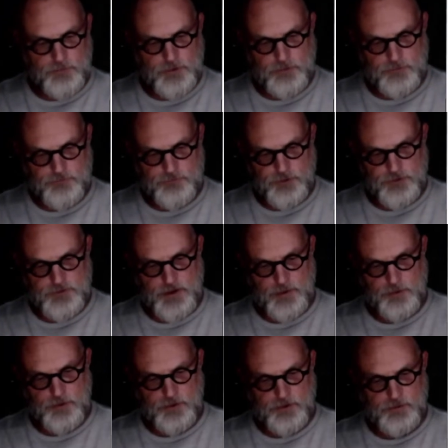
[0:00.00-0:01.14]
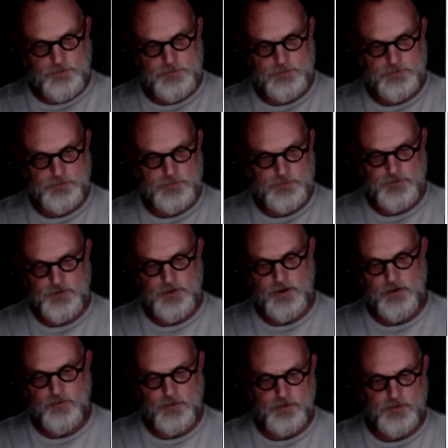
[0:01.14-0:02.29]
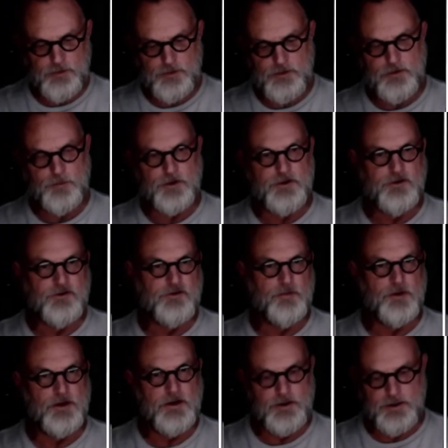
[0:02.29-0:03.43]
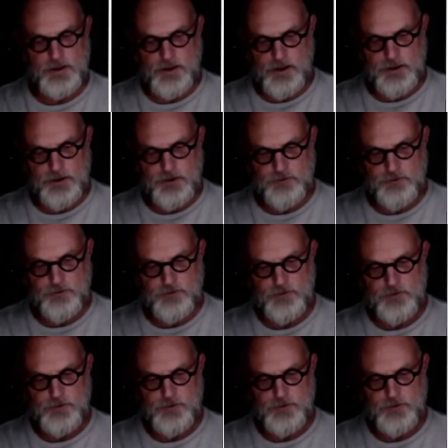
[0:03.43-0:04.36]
For example, let's say I have a participant in the audience.